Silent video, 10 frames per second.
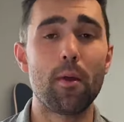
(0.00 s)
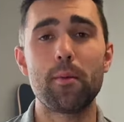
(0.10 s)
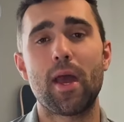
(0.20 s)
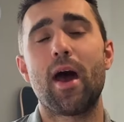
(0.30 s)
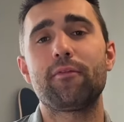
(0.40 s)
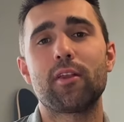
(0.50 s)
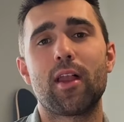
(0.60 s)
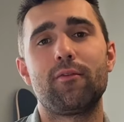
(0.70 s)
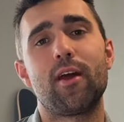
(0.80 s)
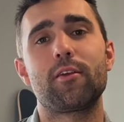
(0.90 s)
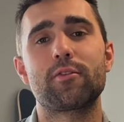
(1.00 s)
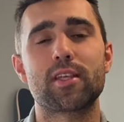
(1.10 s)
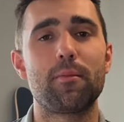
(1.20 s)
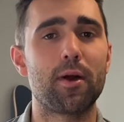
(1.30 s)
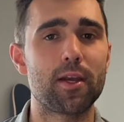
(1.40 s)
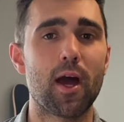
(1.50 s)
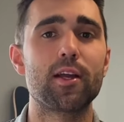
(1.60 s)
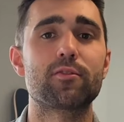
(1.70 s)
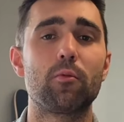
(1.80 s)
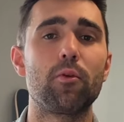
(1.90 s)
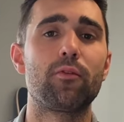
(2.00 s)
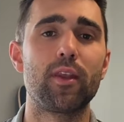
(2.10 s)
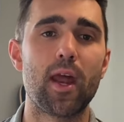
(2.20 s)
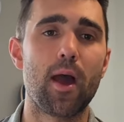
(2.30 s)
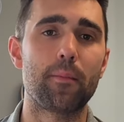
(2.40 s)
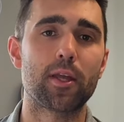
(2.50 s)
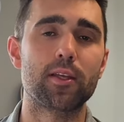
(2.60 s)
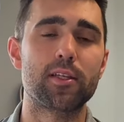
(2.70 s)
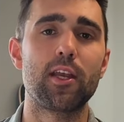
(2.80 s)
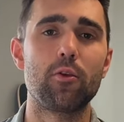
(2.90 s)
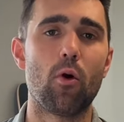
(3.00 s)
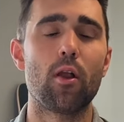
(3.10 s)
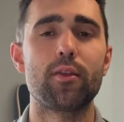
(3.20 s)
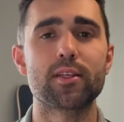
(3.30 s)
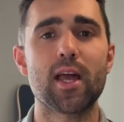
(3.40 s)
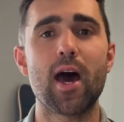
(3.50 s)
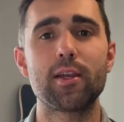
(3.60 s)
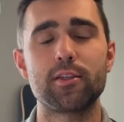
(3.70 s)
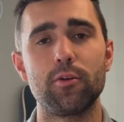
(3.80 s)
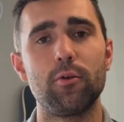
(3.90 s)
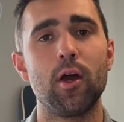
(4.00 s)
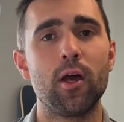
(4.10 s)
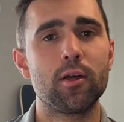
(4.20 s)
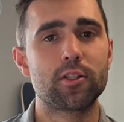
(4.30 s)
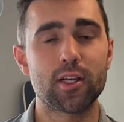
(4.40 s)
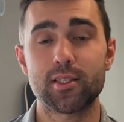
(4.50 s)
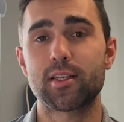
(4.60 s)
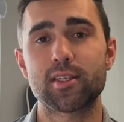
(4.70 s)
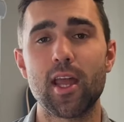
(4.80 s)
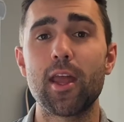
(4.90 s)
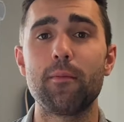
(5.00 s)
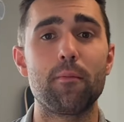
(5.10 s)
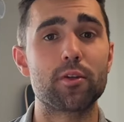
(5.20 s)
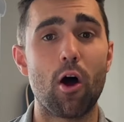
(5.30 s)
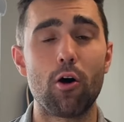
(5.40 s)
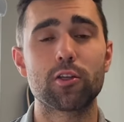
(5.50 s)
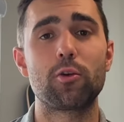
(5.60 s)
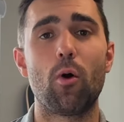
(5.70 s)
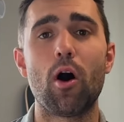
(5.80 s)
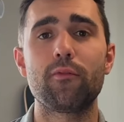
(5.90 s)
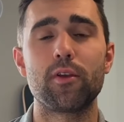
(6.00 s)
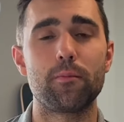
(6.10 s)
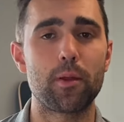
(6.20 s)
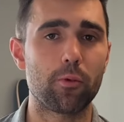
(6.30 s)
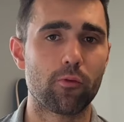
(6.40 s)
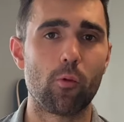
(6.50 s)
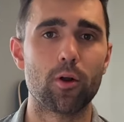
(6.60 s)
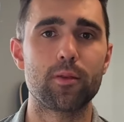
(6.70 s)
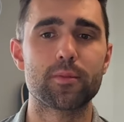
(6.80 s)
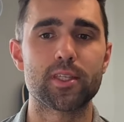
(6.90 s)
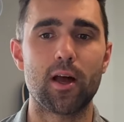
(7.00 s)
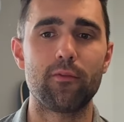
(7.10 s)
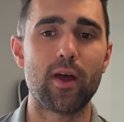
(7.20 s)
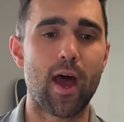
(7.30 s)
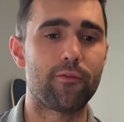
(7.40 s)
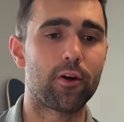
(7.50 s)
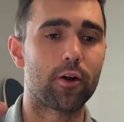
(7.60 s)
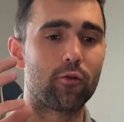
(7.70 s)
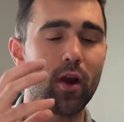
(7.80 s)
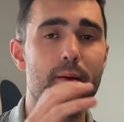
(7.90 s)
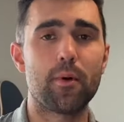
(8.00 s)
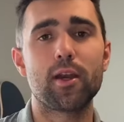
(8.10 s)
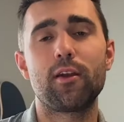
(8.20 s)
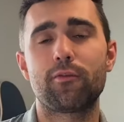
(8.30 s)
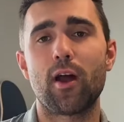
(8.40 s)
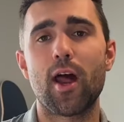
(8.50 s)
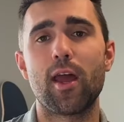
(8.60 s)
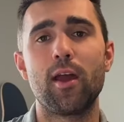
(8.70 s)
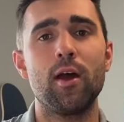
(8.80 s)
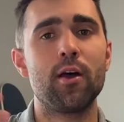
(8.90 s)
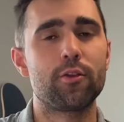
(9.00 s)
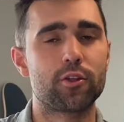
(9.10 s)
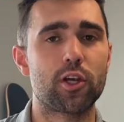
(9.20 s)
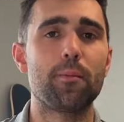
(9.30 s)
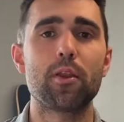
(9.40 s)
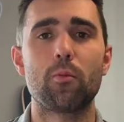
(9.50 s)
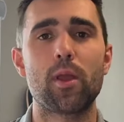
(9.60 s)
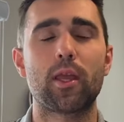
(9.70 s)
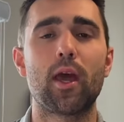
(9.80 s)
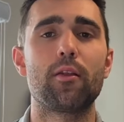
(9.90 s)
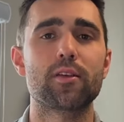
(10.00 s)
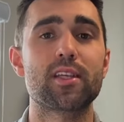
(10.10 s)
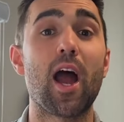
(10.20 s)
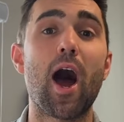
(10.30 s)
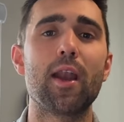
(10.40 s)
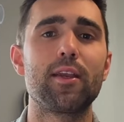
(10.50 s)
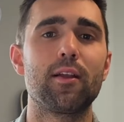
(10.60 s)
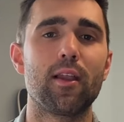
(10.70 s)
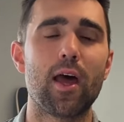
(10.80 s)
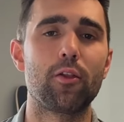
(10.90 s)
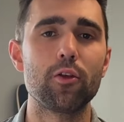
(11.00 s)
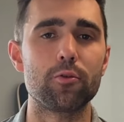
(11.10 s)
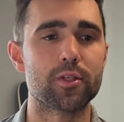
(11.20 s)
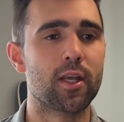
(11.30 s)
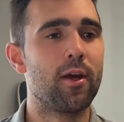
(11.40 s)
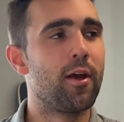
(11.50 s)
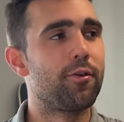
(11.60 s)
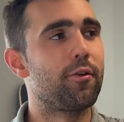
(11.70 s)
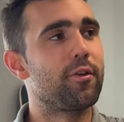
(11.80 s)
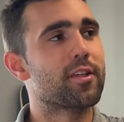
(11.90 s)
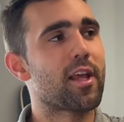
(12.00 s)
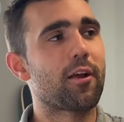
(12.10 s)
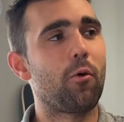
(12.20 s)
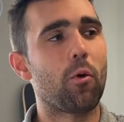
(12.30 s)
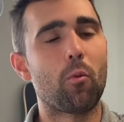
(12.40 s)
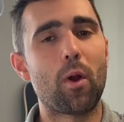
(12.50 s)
Or maybe after that event, you say, my diet's ruined for the day, I'm gonna continue on in this attitude. Just the same, all too often, people reward themselves after a great Monday to Friday, they'll jump into the weekend and they'll say, I need to let loose. And they're in this cycle where